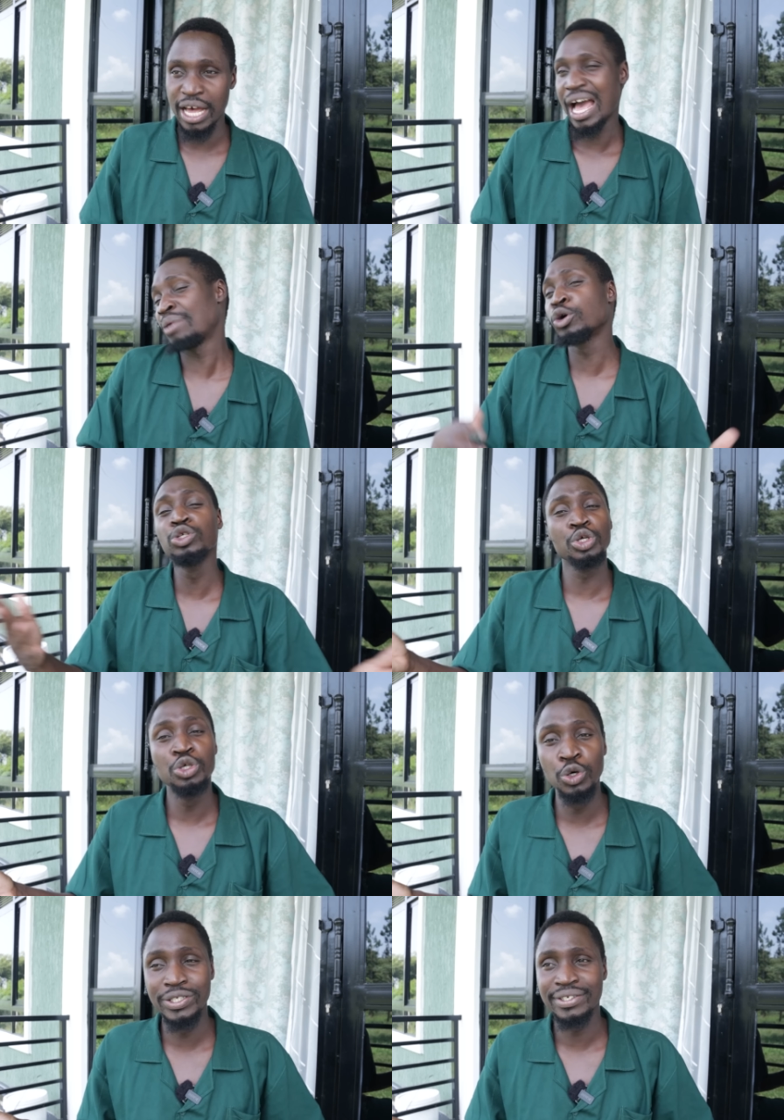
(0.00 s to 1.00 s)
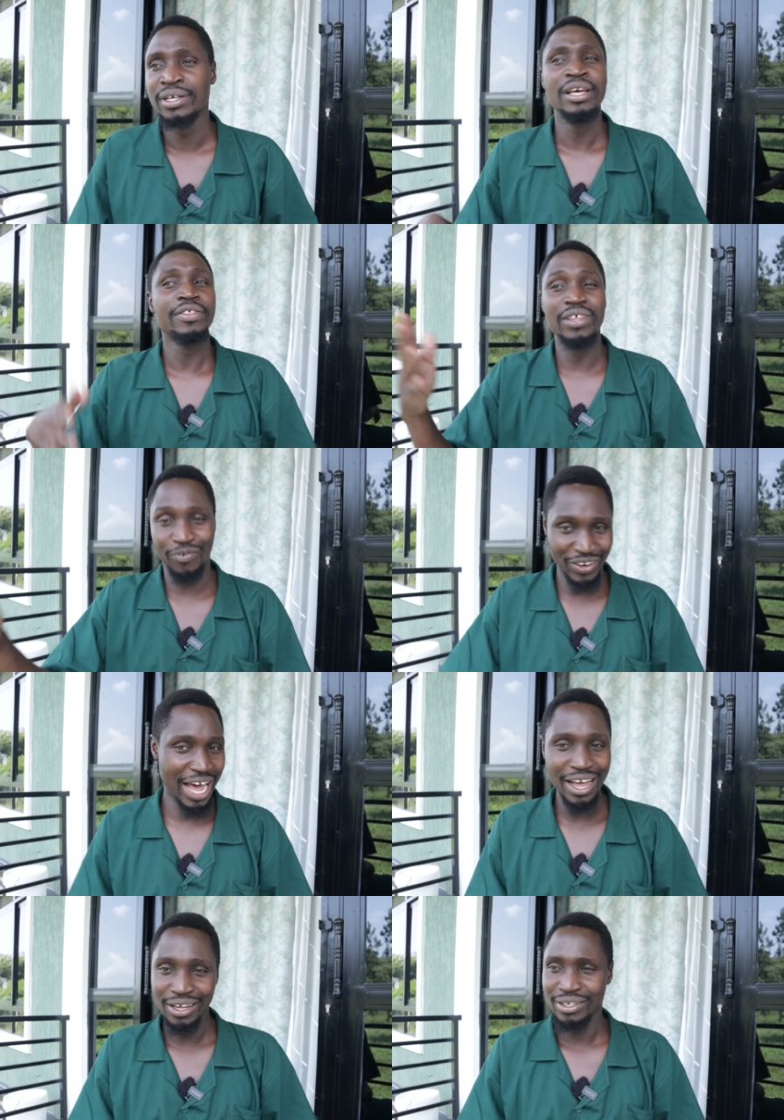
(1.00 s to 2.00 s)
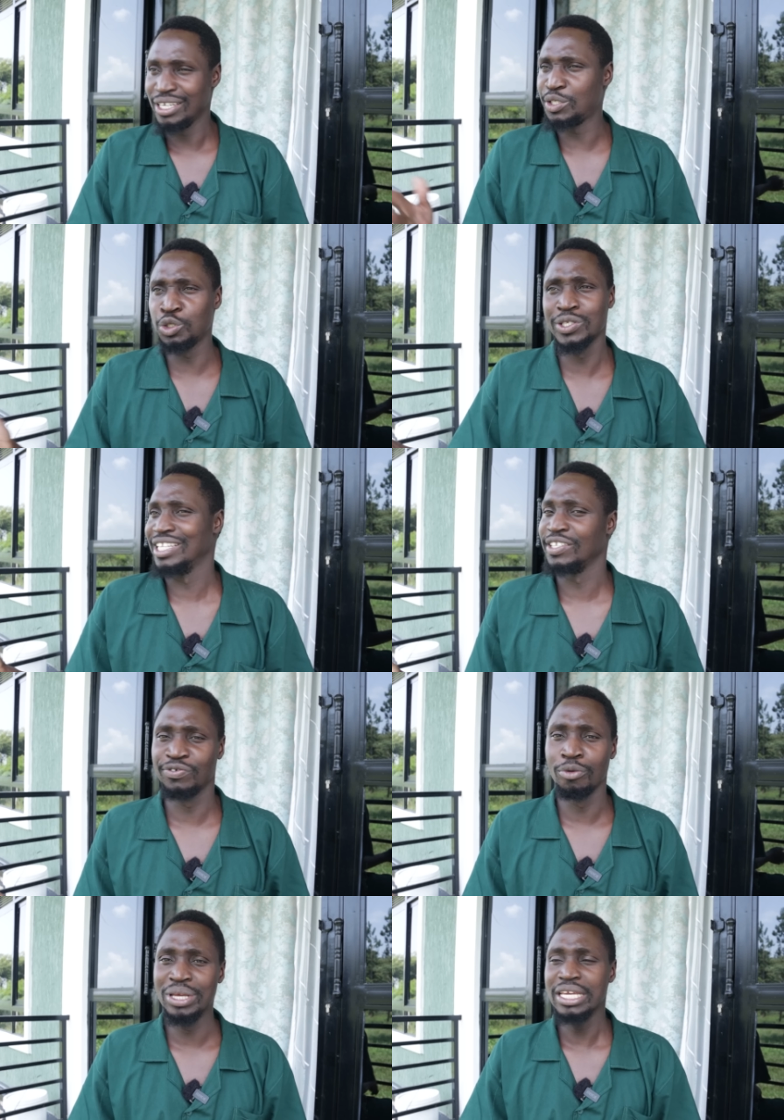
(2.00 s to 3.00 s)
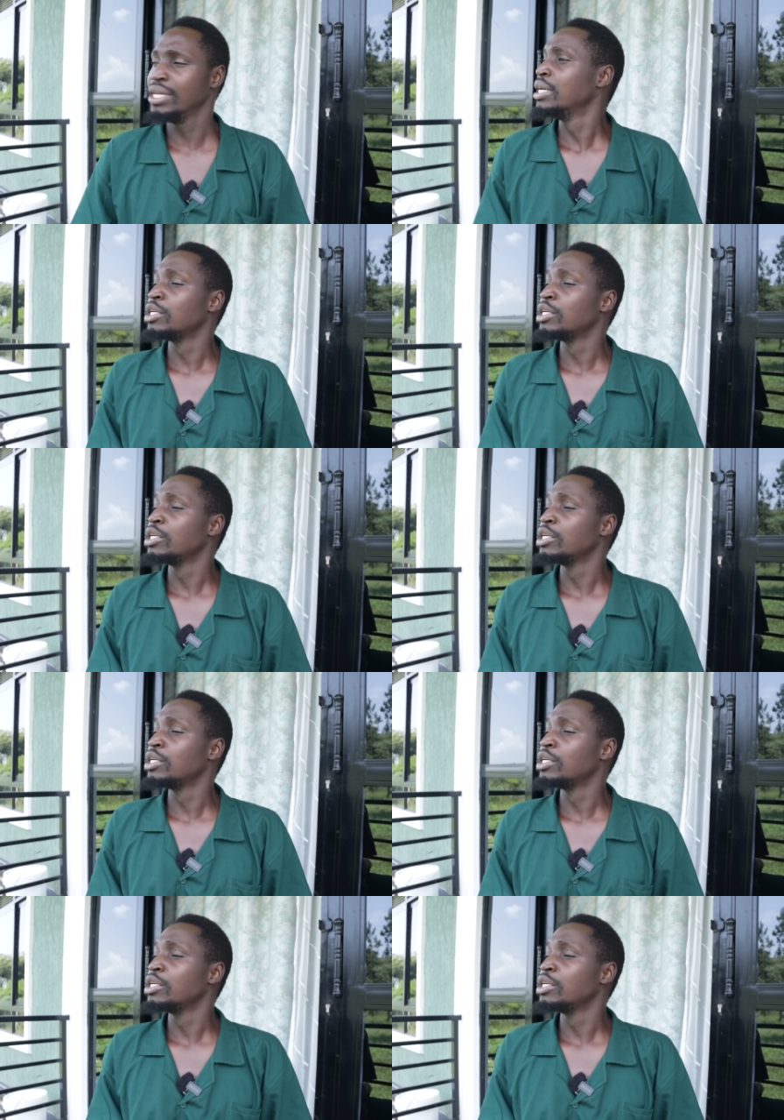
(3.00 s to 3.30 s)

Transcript: Yeah, I'm not going to use the flour. It's useless for me.